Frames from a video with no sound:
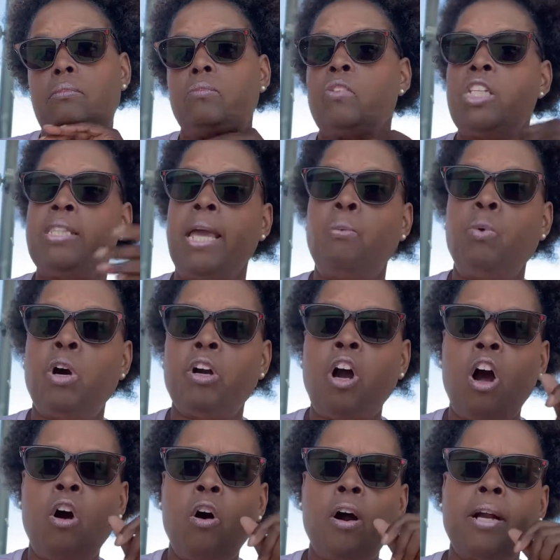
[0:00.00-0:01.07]
Did they work
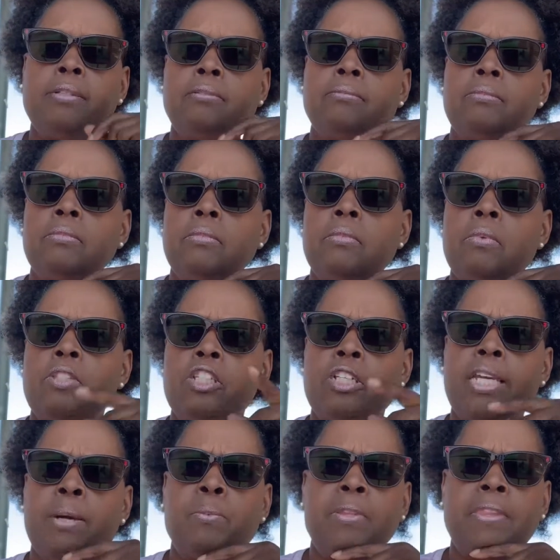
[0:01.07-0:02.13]
hard to
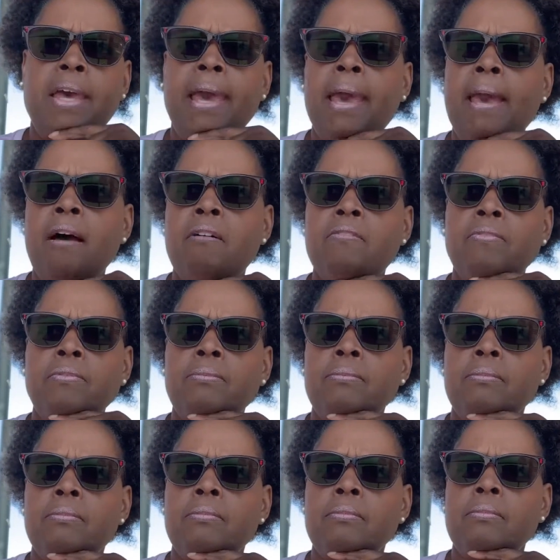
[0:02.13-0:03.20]
get what they have?
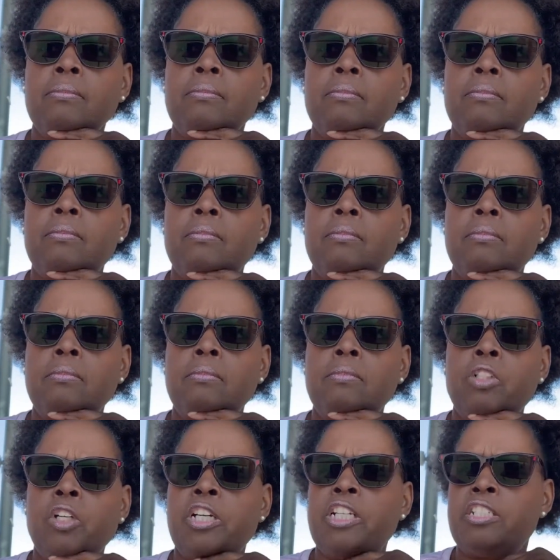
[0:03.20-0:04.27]

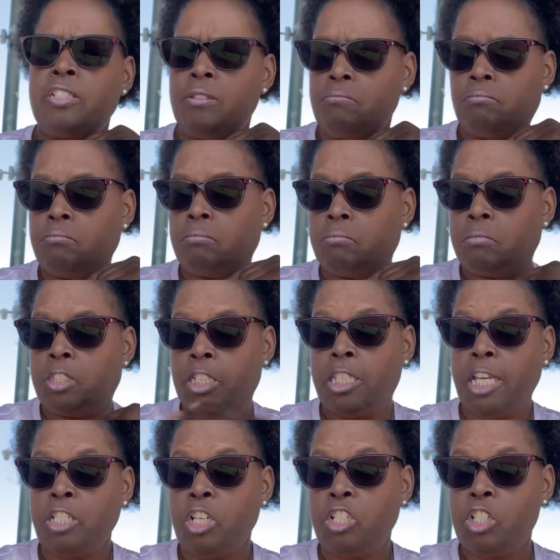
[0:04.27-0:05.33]
Or did they
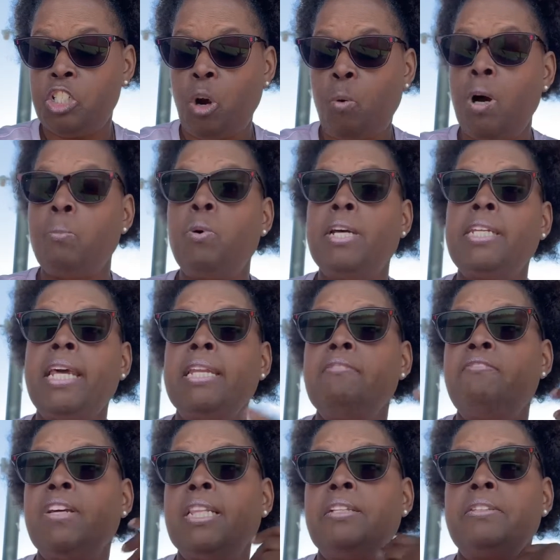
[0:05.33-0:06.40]
just show up one day and it
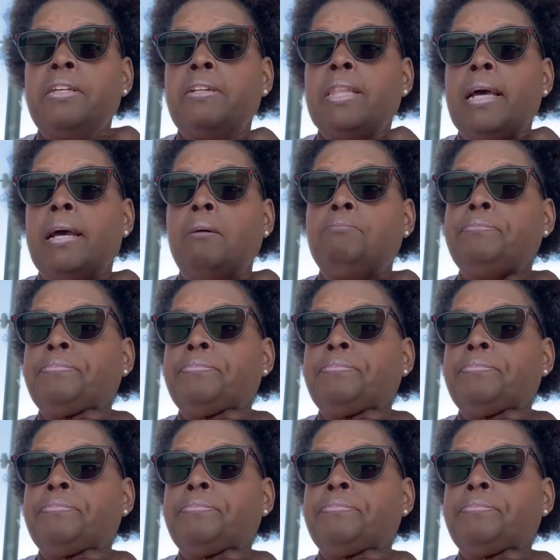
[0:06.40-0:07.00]
fell in their lap?